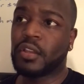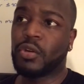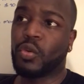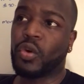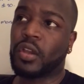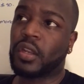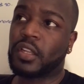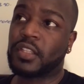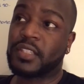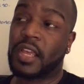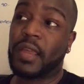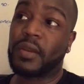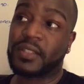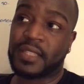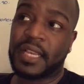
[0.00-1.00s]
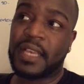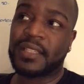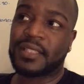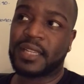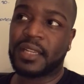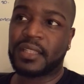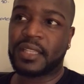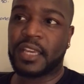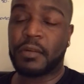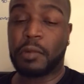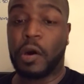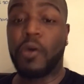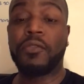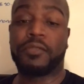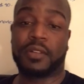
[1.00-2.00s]
When it's asked like that,
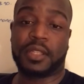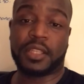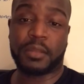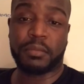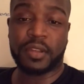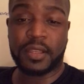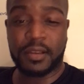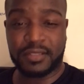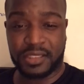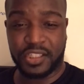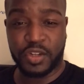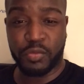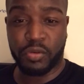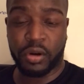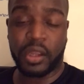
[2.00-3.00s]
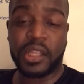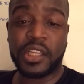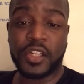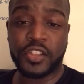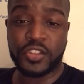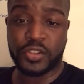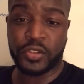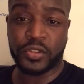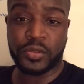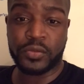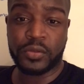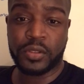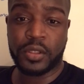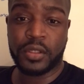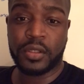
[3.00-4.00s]
hopefully it becomes a little more clear to you.
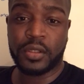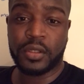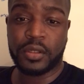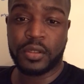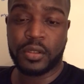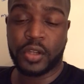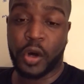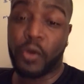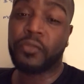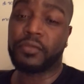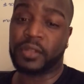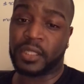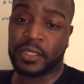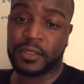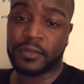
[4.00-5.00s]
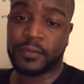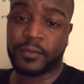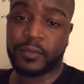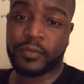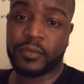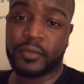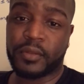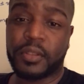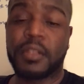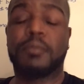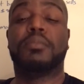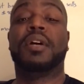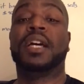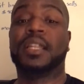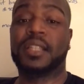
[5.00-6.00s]
Hopefully.
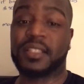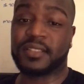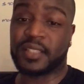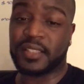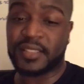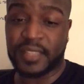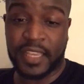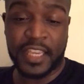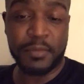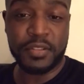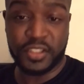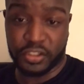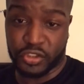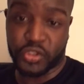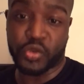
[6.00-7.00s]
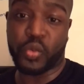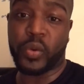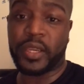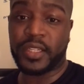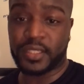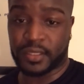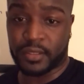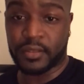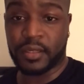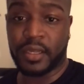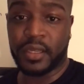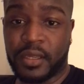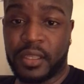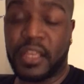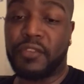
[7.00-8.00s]
But it's the same situation.
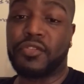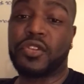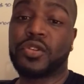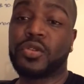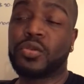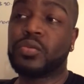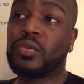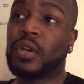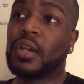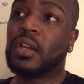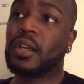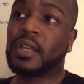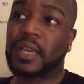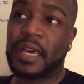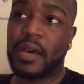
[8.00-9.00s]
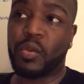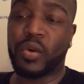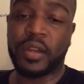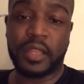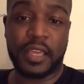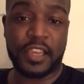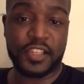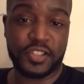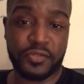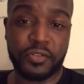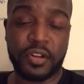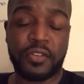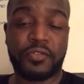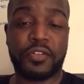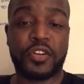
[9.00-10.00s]
If you got one answer
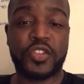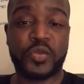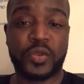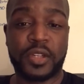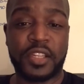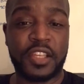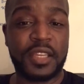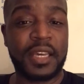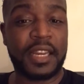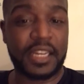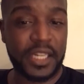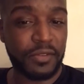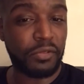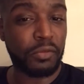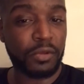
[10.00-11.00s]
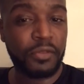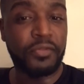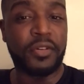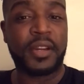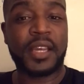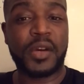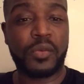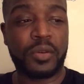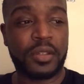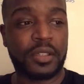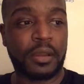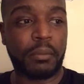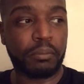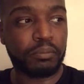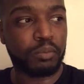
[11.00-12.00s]
for the first one and then you got a different one for that one,
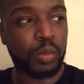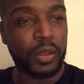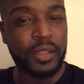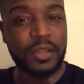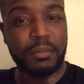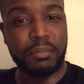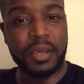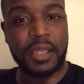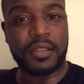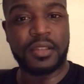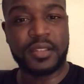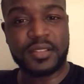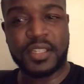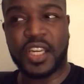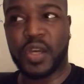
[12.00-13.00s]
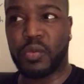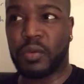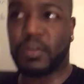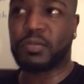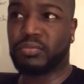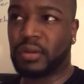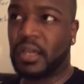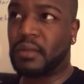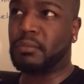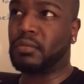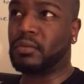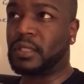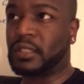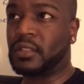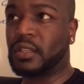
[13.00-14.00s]
I'm willing to bet your second one was
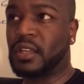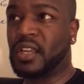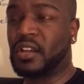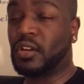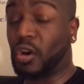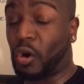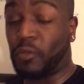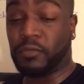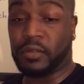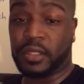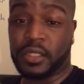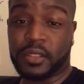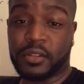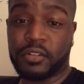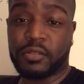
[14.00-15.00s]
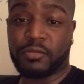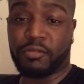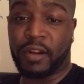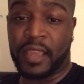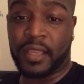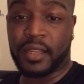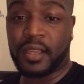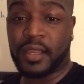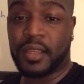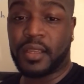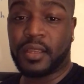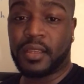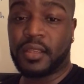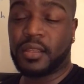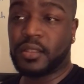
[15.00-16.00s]
probably, hopefully, right?
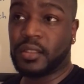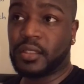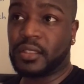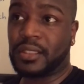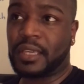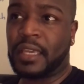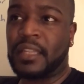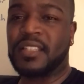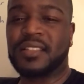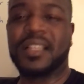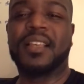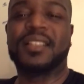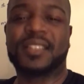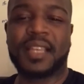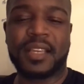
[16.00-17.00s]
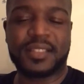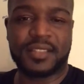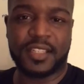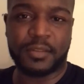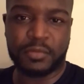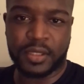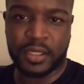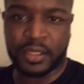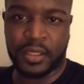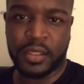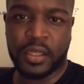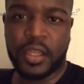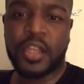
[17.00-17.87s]
And it's the exact same thing.